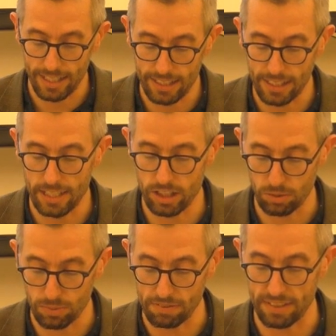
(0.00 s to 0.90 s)

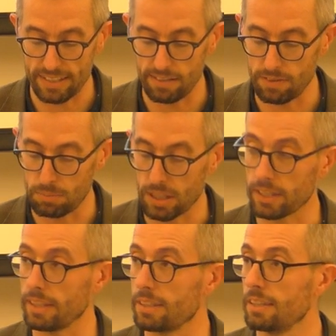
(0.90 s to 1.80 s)
ideological reflex of the
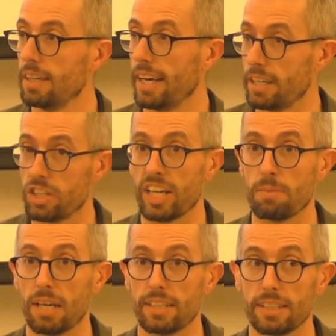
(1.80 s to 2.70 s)
market and a
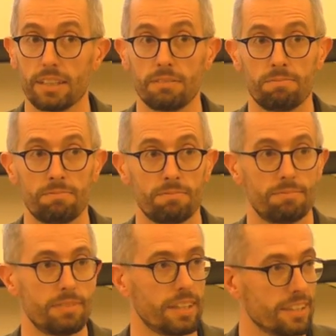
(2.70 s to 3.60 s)
sham ideal.
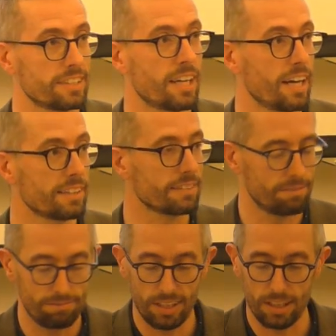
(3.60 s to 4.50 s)
And it's not
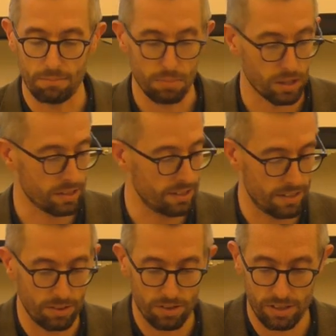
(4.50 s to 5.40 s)
uh,
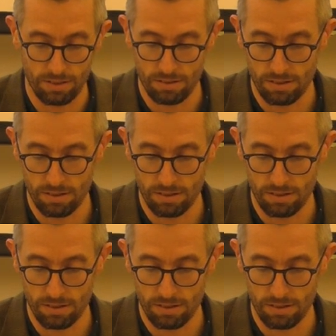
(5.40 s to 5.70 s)
Marx's notion.